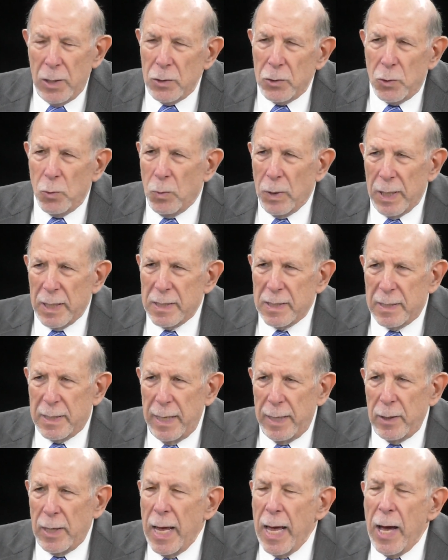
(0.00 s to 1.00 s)
To what
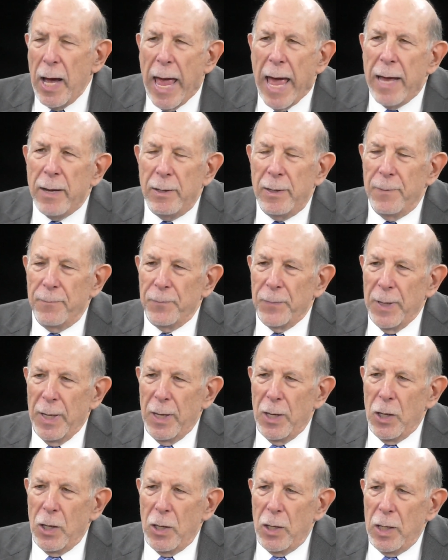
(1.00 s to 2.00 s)
extent? And
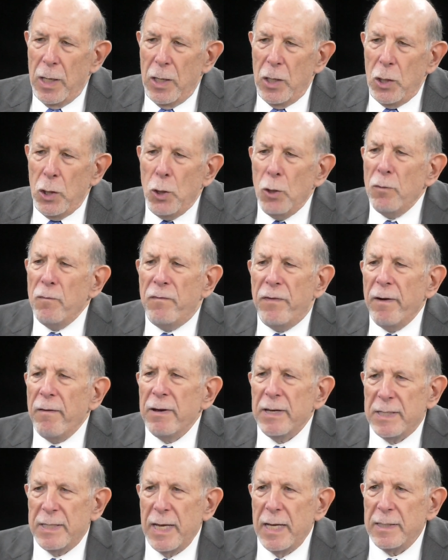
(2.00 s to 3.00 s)
you're
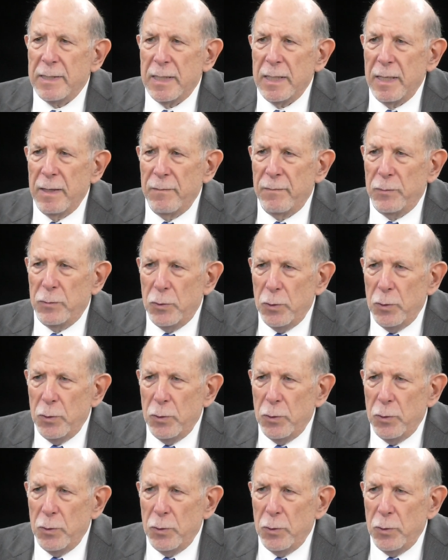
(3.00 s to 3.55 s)
very sensitive